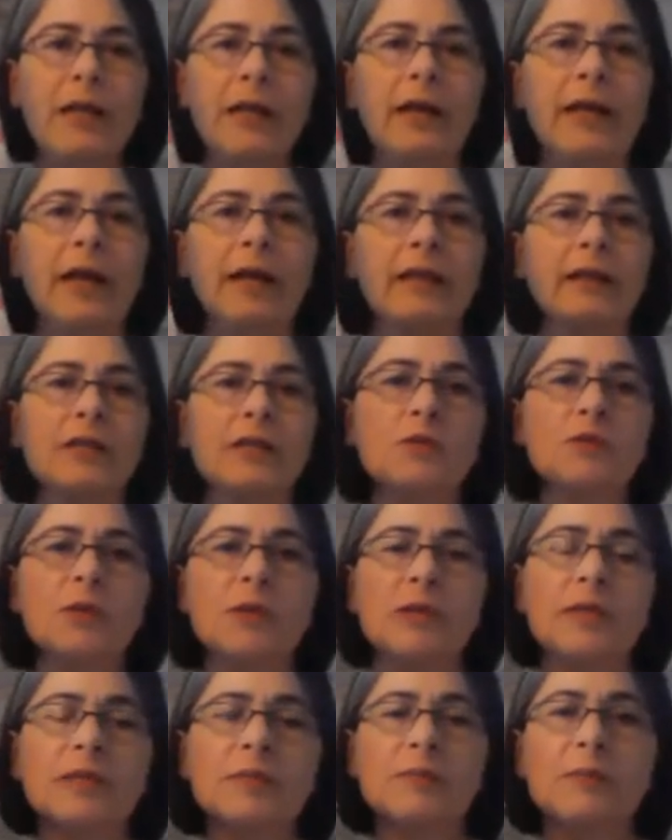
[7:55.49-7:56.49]
Again, this
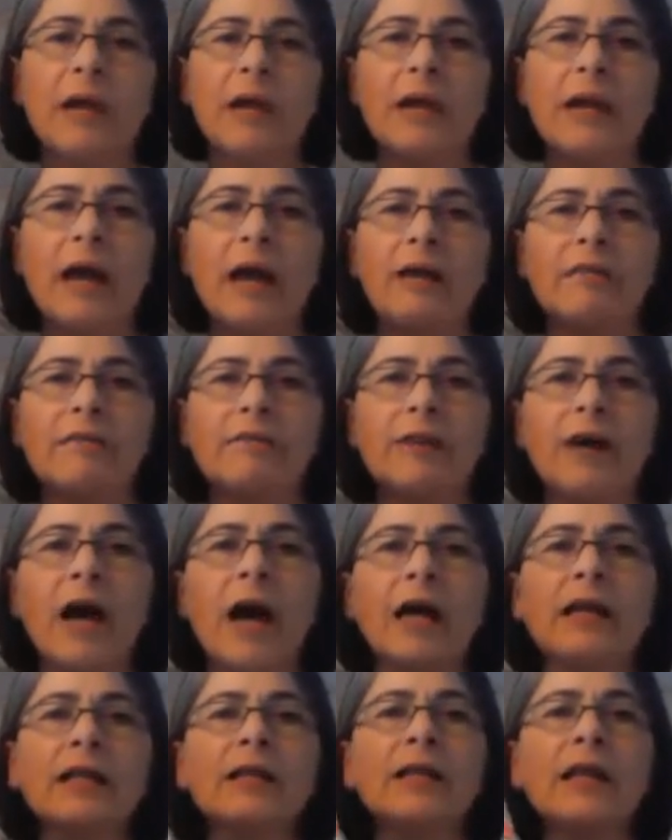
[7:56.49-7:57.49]
one is made out of
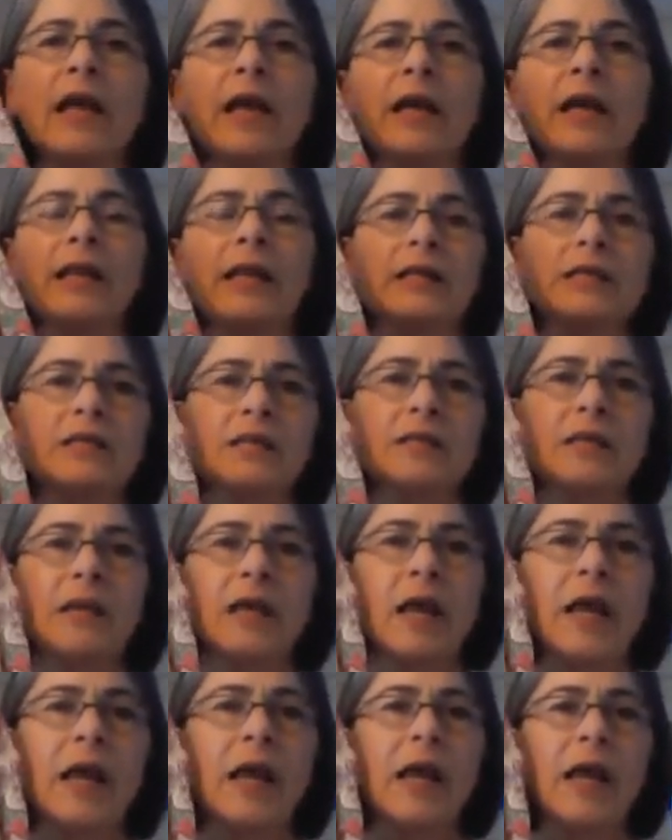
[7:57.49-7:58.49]
cotton and is
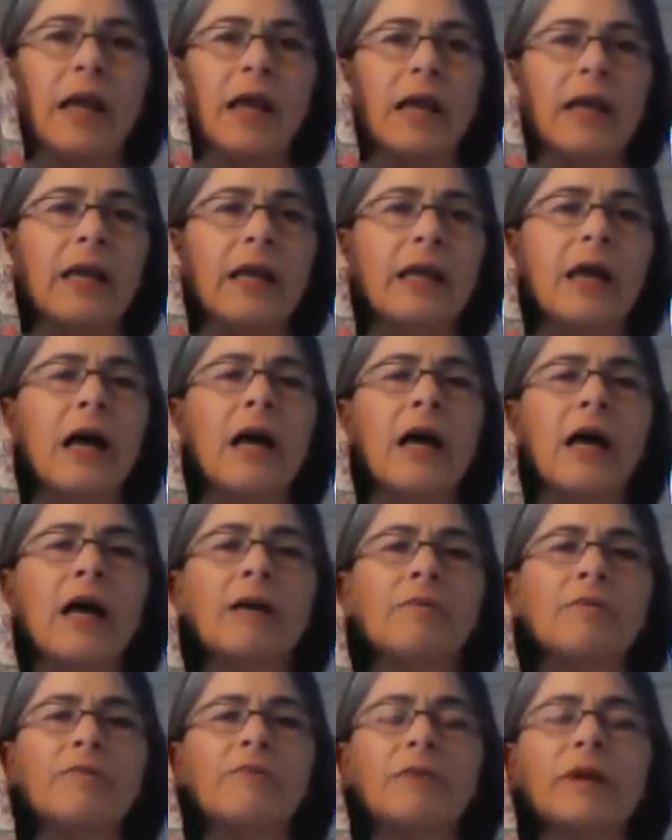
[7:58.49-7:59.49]

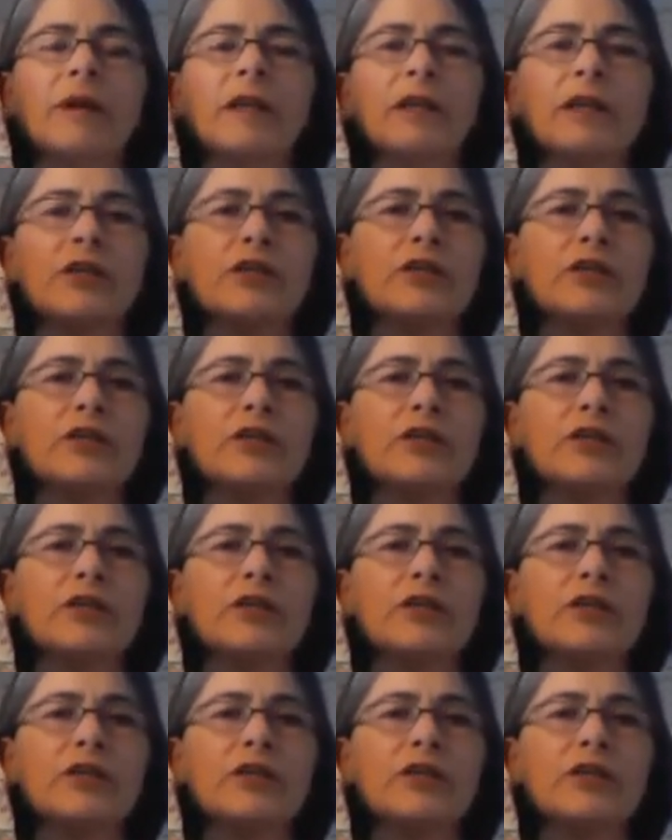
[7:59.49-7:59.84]
fairly